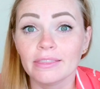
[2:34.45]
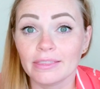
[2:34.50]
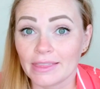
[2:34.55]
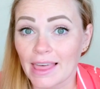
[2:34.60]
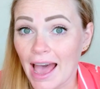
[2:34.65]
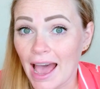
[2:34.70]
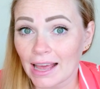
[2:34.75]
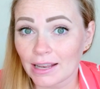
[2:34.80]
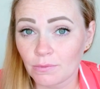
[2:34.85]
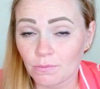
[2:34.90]

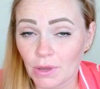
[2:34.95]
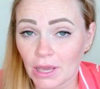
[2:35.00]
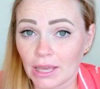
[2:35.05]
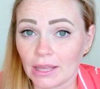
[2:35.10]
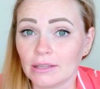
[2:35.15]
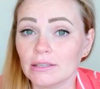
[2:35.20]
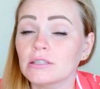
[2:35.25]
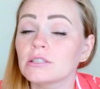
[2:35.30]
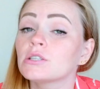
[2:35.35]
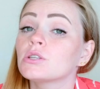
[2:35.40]
That
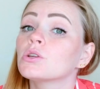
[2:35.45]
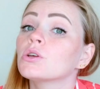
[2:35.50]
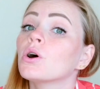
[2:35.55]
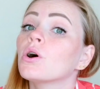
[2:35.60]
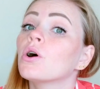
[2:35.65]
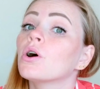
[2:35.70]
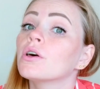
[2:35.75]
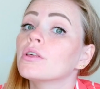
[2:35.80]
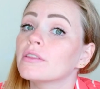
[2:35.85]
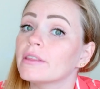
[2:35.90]
means
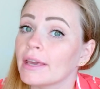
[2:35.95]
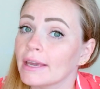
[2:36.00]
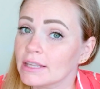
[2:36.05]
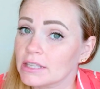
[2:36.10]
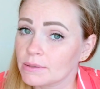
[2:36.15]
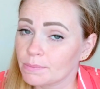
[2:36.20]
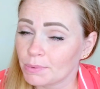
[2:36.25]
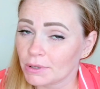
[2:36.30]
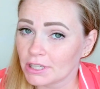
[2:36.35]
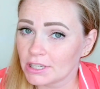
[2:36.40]
the
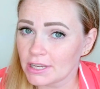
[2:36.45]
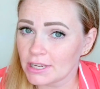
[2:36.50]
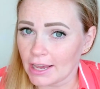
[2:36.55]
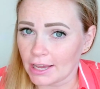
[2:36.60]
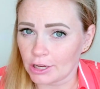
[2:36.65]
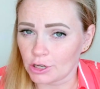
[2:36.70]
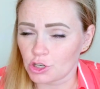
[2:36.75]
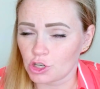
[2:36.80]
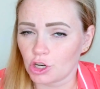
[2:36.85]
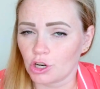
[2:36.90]

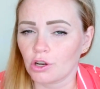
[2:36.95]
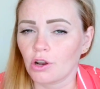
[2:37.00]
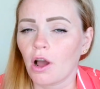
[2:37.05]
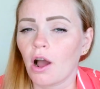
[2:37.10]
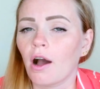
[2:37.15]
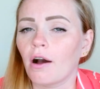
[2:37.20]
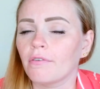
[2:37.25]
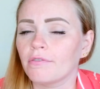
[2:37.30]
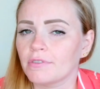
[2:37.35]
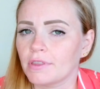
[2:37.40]
expectation
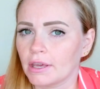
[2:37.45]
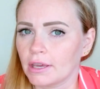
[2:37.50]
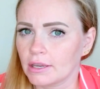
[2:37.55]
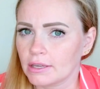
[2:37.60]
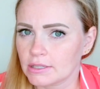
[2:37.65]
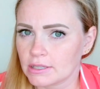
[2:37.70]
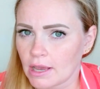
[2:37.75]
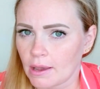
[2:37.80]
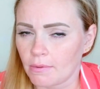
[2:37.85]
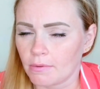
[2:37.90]
of the
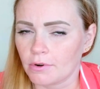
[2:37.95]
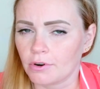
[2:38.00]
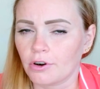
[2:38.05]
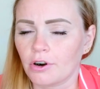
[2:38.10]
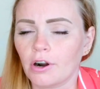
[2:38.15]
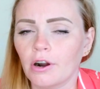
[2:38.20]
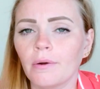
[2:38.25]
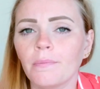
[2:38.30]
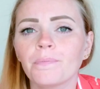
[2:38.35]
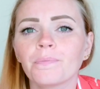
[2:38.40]

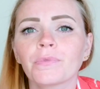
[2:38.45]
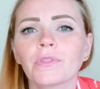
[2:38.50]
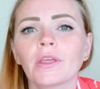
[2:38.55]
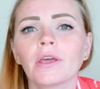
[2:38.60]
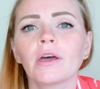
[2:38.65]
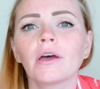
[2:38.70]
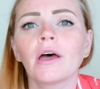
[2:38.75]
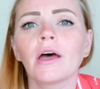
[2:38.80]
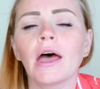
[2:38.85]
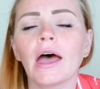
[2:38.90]
examiner
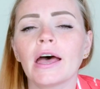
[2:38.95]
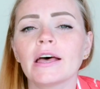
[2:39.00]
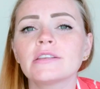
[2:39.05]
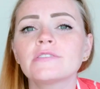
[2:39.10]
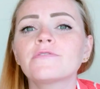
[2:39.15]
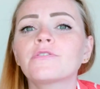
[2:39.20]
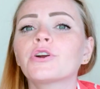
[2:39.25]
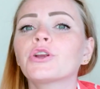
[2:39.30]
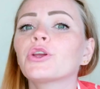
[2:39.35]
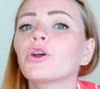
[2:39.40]

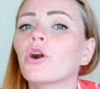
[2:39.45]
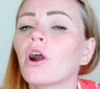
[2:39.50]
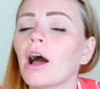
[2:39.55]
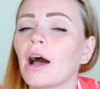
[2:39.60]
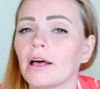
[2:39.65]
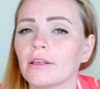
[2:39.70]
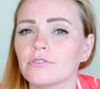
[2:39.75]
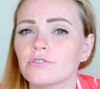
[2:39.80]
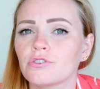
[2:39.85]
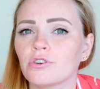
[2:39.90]
as for your
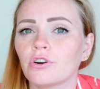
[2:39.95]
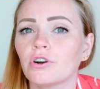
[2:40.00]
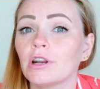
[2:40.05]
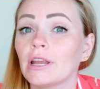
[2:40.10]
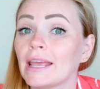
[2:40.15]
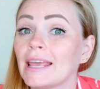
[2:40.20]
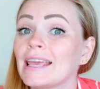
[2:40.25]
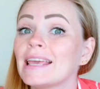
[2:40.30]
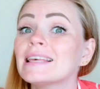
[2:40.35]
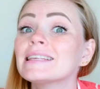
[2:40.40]
answer
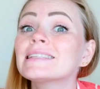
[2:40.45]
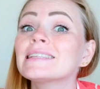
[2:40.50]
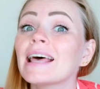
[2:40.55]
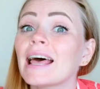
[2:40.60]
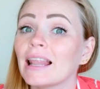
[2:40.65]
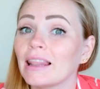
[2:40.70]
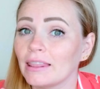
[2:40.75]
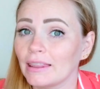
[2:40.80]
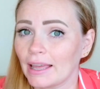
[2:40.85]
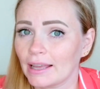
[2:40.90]
is
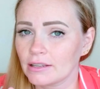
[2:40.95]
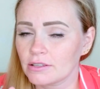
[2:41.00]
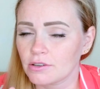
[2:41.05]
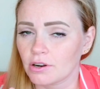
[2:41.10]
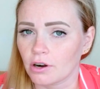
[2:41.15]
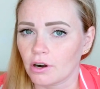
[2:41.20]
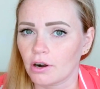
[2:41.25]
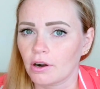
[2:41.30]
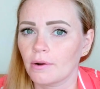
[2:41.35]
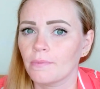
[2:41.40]
a
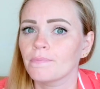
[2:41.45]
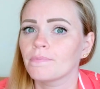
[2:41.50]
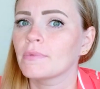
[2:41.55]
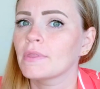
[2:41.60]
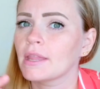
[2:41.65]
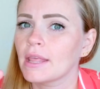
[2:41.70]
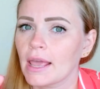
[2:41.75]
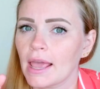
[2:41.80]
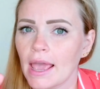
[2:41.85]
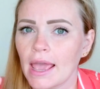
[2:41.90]
letter
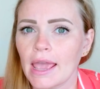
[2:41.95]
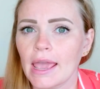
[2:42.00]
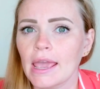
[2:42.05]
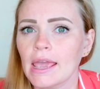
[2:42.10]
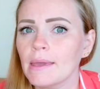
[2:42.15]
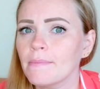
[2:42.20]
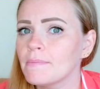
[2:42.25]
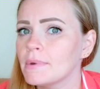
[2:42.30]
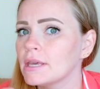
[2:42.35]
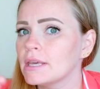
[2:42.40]

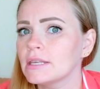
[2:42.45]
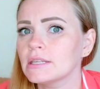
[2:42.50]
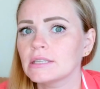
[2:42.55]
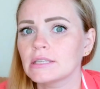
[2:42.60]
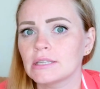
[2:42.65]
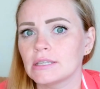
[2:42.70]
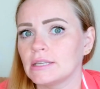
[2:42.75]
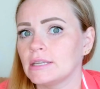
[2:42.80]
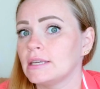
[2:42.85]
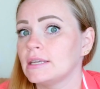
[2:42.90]
A, B,
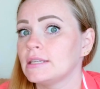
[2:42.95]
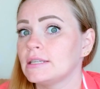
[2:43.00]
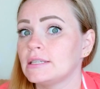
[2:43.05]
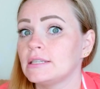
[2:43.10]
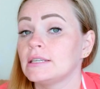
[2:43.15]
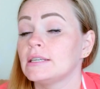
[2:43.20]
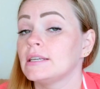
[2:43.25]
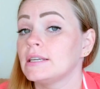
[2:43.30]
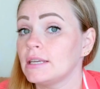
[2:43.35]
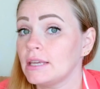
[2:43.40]
C,
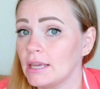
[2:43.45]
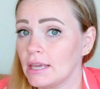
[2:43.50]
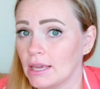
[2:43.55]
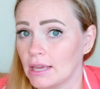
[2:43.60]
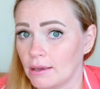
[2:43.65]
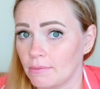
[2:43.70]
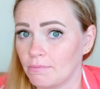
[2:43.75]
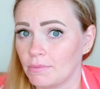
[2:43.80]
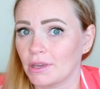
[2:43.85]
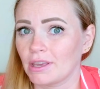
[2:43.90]
D,
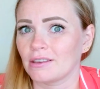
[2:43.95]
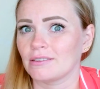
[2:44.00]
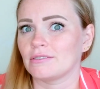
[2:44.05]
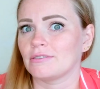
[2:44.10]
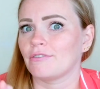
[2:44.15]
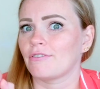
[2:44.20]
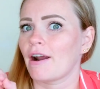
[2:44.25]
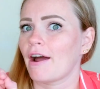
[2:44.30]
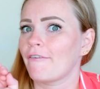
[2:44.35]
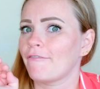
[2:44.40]
E, because
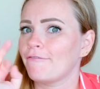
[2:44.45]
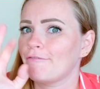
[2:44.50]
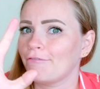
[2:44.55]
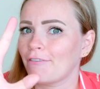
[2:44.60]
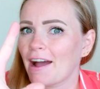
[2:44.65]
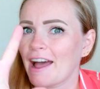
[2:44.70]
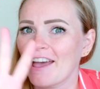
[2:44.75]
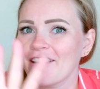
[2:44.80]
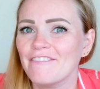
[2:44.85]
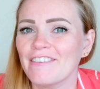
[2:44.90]
there are
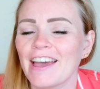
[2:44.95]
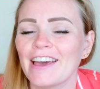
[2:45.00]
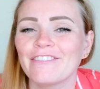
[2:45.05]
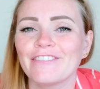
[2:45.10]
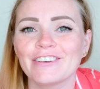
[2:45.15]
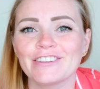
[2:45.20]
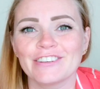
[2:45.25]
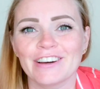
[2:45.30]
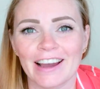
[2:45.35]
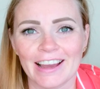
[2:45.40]
five
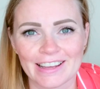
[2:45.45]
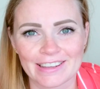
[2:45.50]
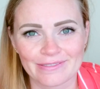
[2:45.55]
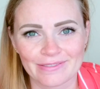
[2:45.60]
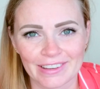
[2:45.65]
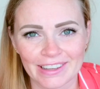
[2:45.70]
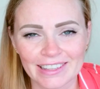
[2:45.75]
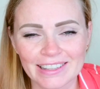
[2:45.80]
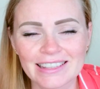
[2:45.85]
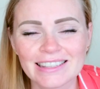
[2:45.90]

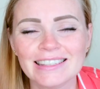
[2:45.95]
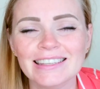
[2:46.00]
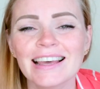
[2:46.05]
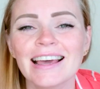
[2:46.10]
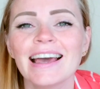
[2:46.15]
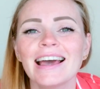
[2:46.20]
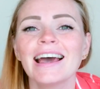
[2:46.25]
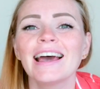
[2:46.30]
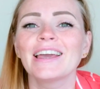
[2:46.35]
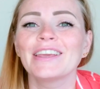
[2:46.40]
advertisements
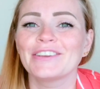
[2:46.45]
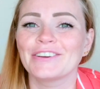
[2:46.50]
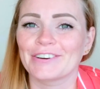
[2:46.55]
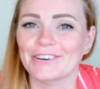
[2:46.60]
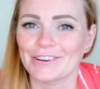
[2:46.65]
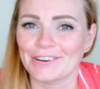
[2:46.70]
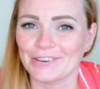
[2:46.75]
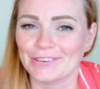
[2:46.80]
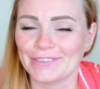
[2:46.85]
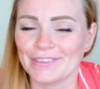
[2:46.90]
you're
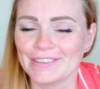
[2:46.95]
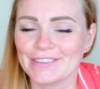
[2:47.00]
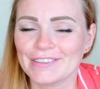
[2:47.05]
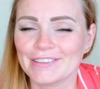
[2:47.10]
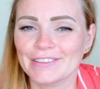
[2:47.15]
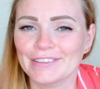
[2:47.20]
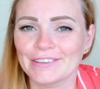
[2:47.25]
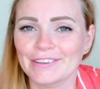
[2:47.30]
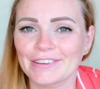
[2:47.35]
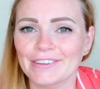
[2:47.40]
going
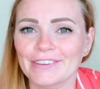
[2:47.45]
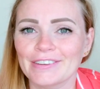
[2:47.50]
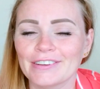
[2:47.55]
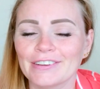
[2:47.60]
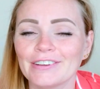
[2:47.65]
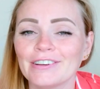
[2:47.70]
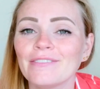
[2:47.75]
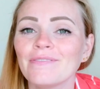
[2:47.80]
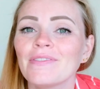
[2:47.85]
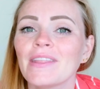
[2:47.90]
to look
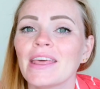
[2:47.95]
through,